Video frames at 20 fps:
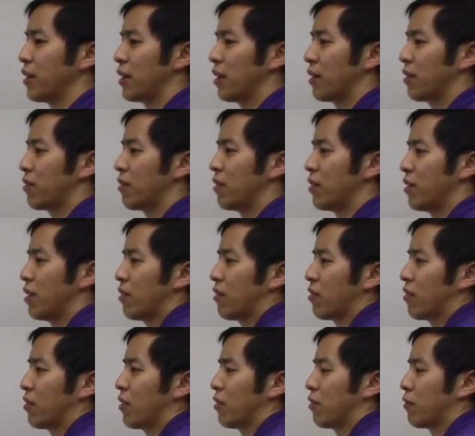this,
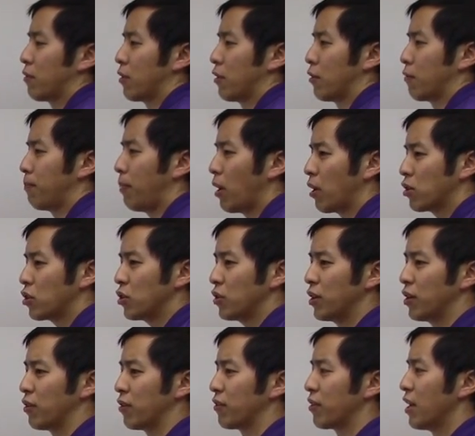this, this, this partial
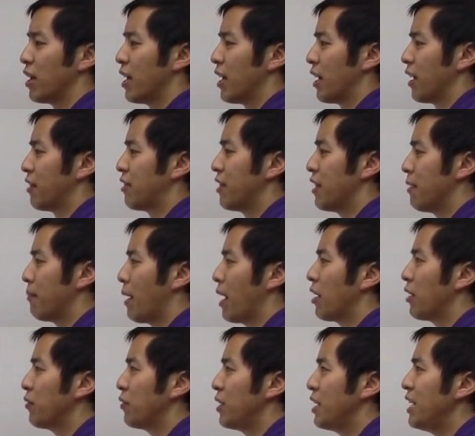here is, is the
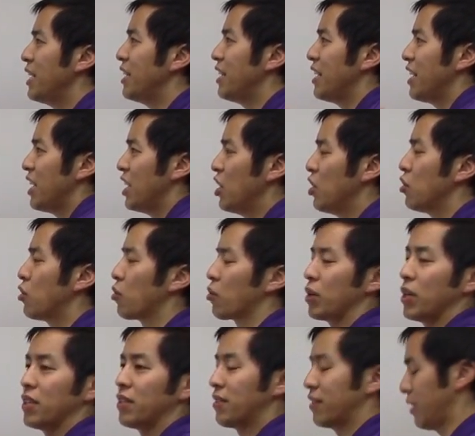amount of heat
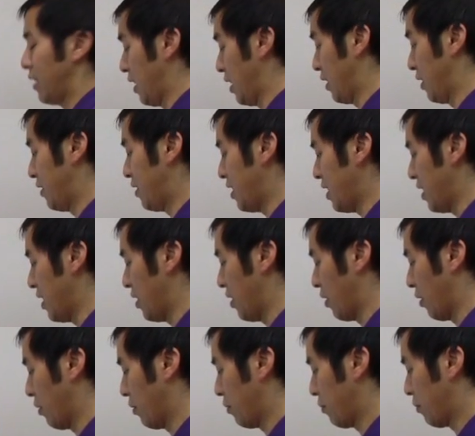increase in T
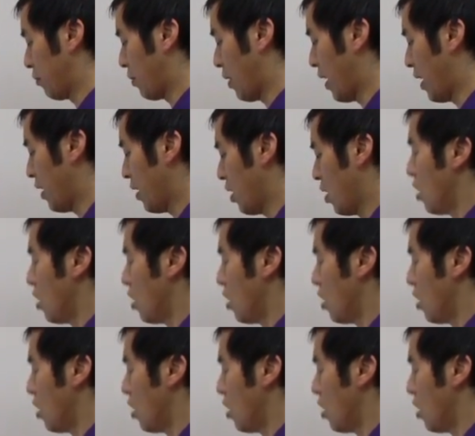here right?